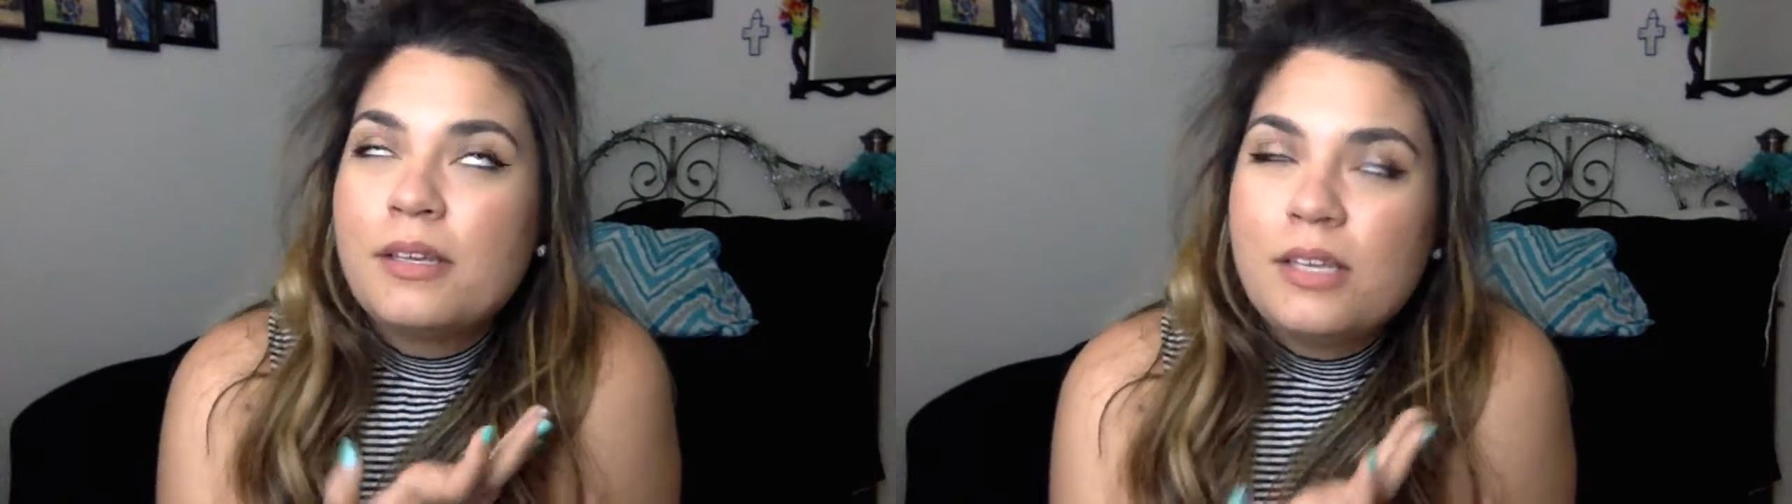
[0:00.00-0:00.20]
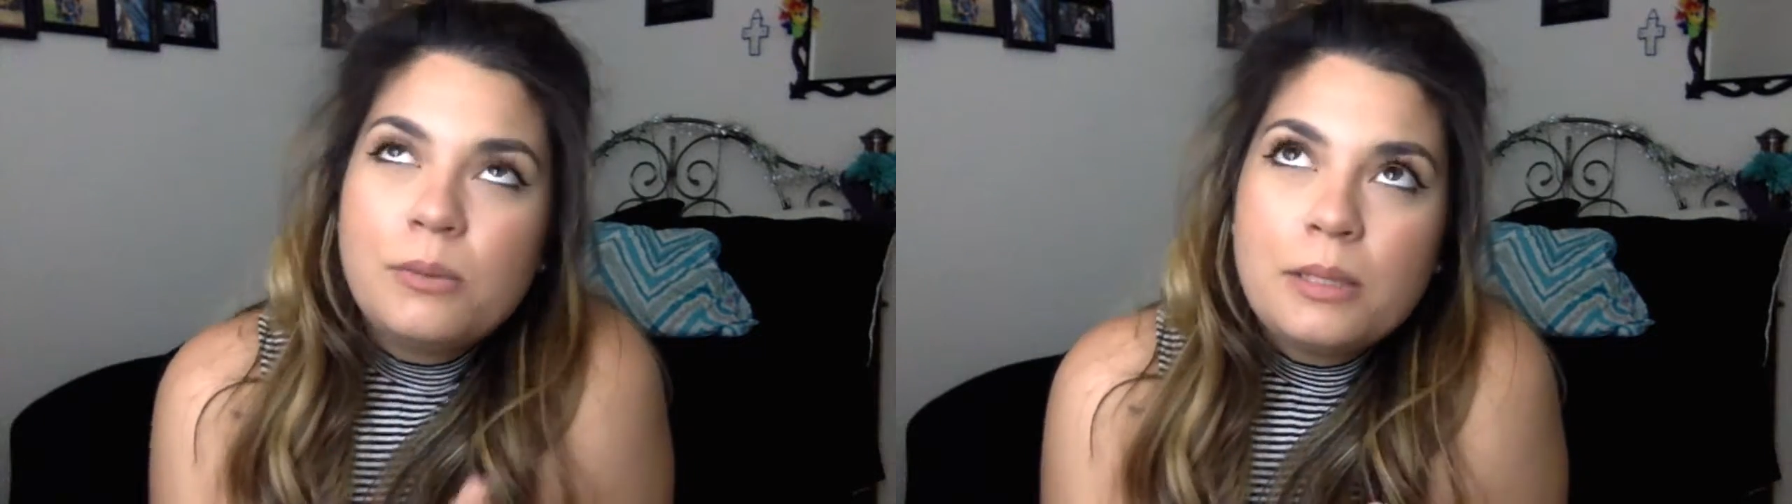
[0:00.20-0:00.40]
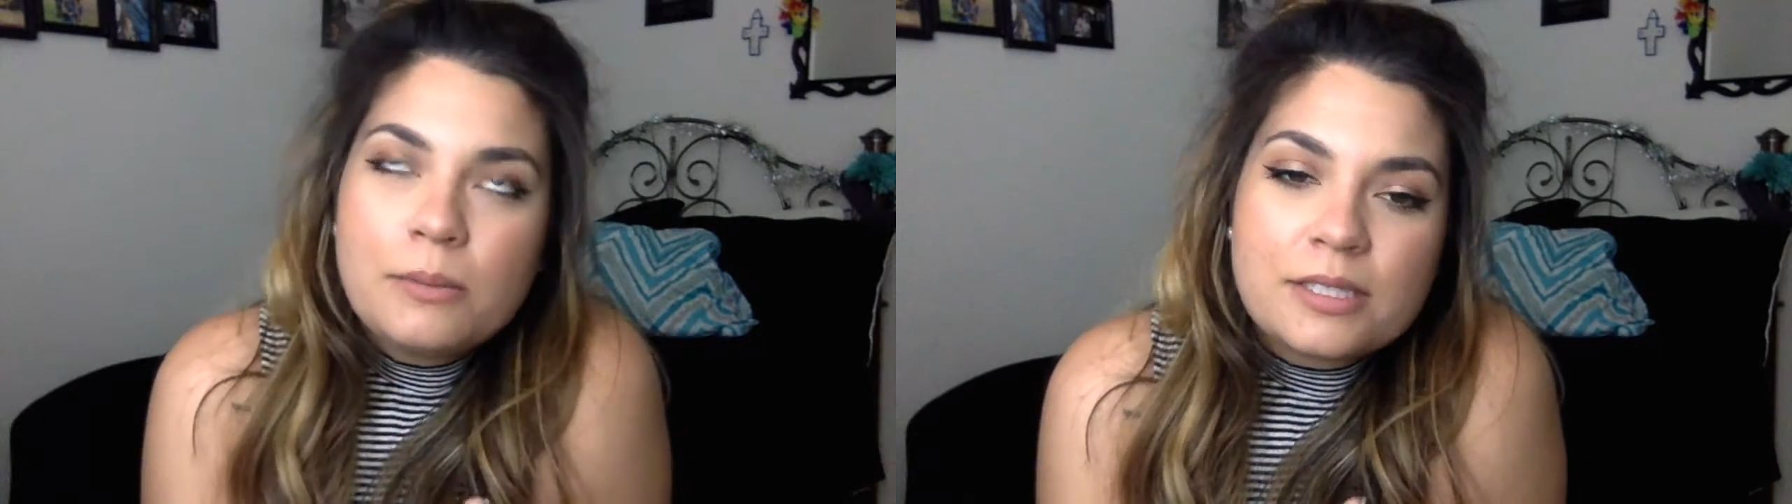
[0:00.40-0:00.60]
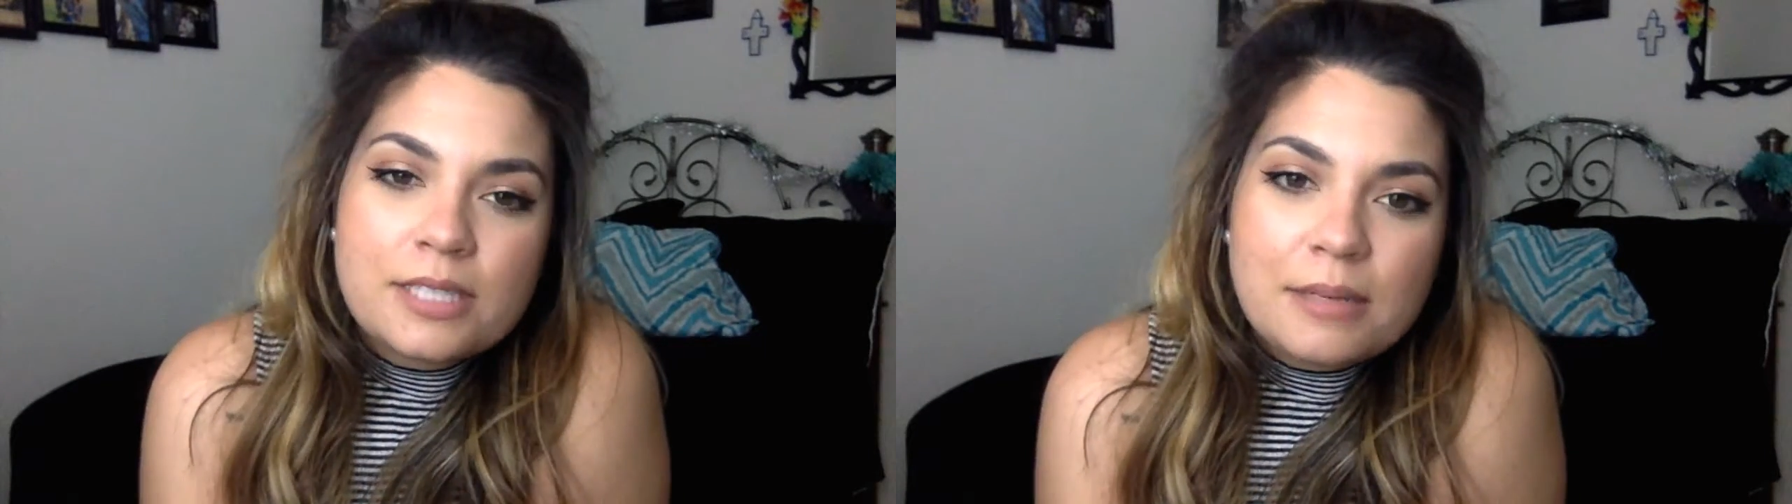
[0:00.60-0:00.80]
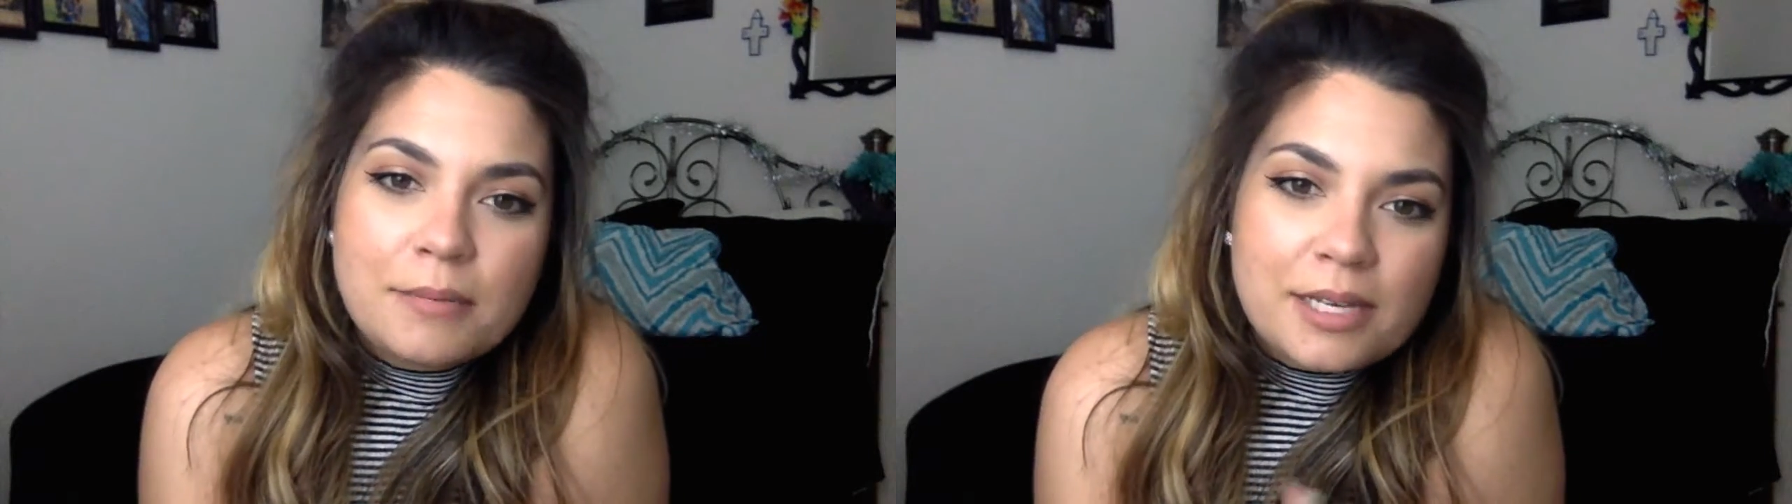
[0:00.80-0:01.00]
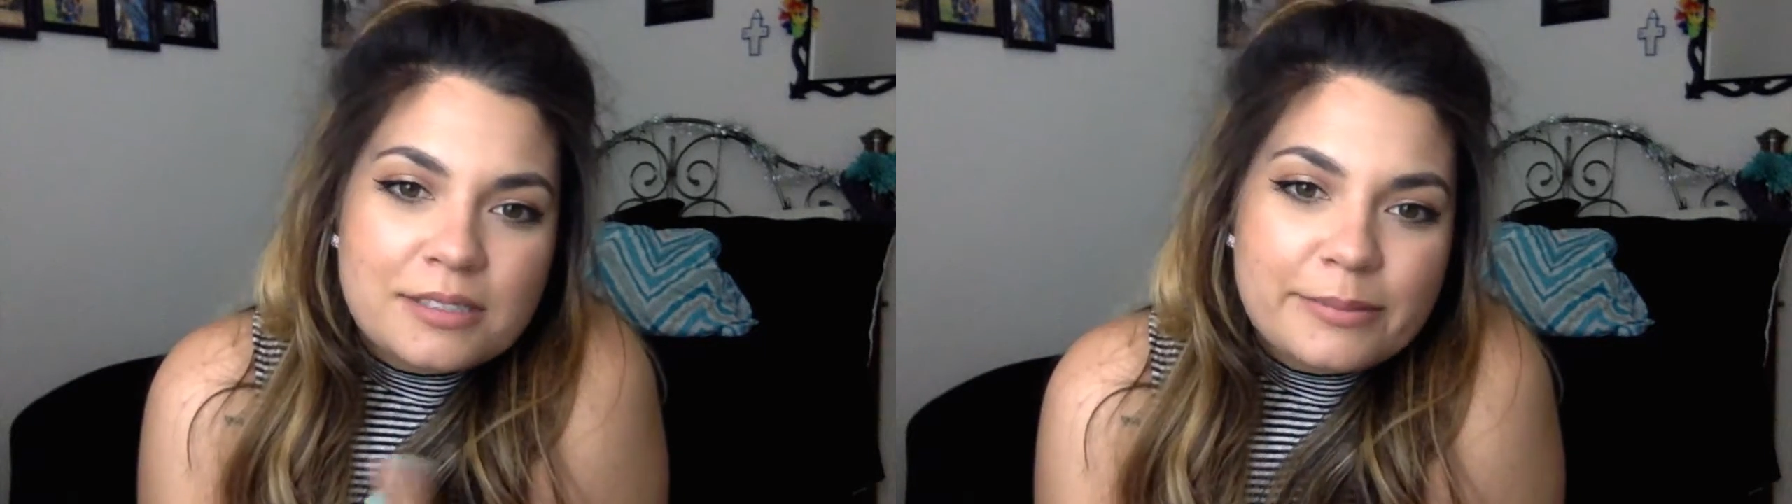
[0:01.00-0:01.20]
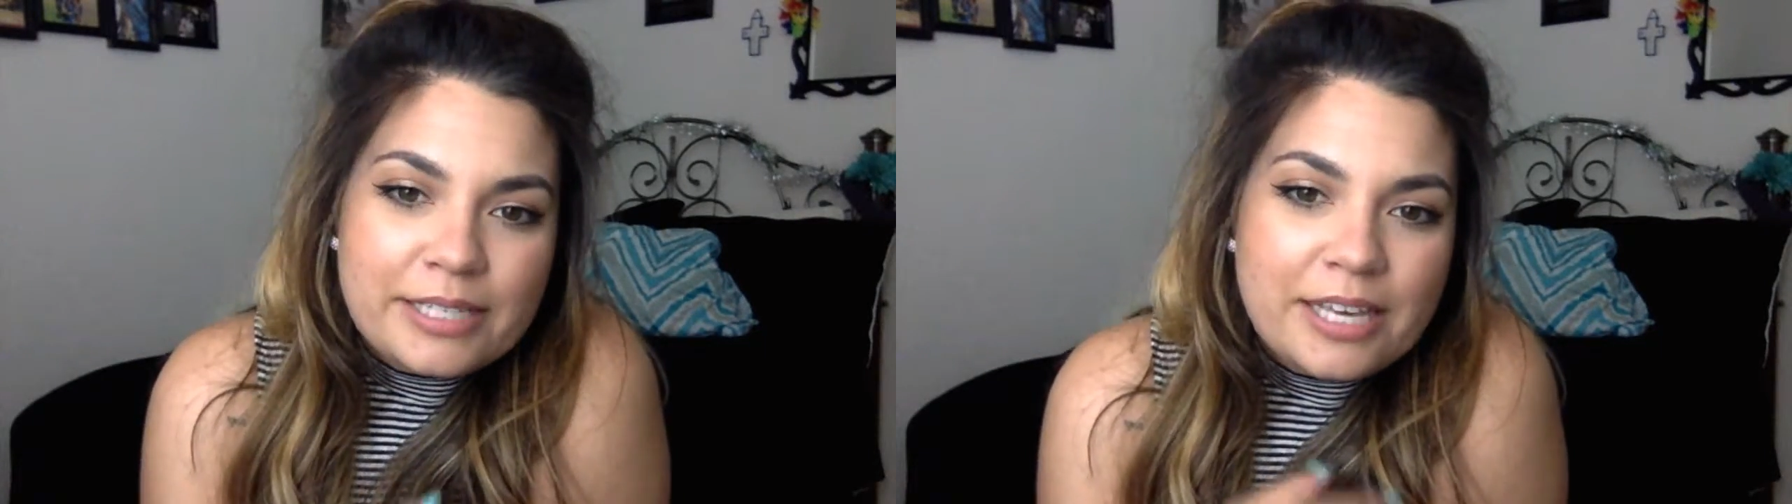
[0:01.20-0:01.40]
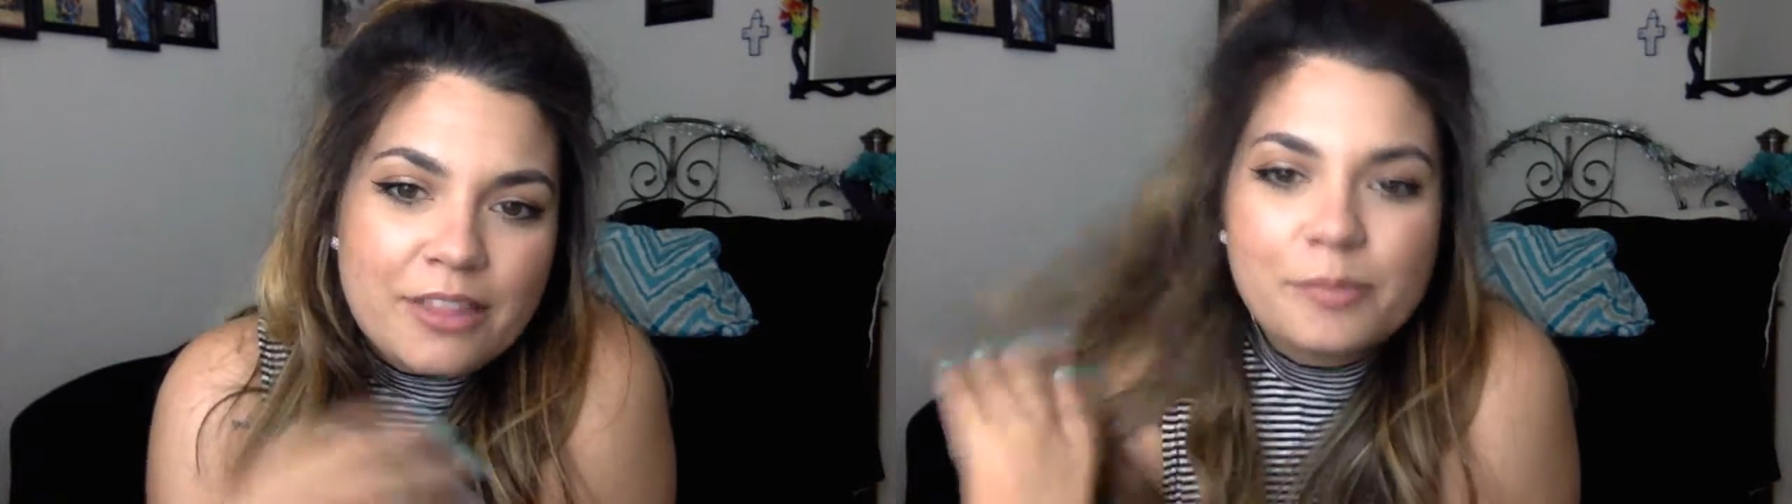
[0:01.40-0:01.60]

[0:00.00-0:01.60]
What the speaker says: Tate and Miles to be together,